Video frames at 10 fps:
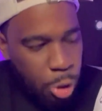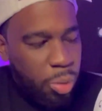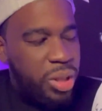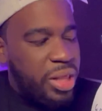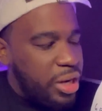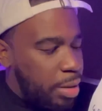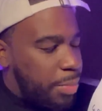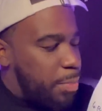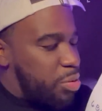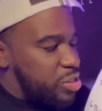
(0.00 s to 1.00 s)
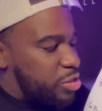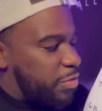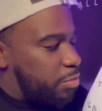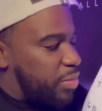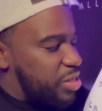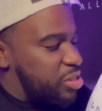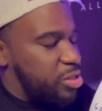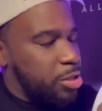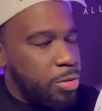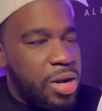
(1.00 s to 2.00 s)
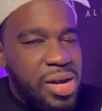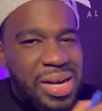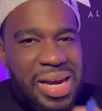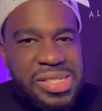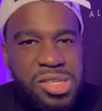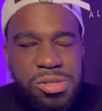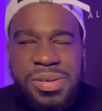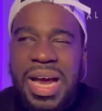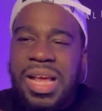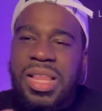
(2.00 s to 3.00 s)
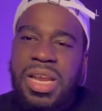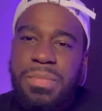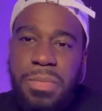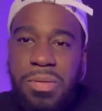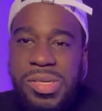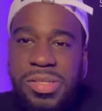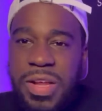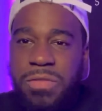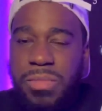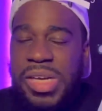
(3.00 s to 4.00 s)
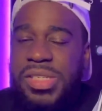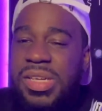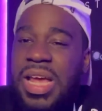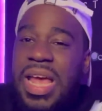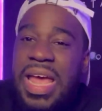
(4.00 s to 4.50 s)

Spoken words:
We're cleaning up our personal information. So I showed you how to clean up your personal information.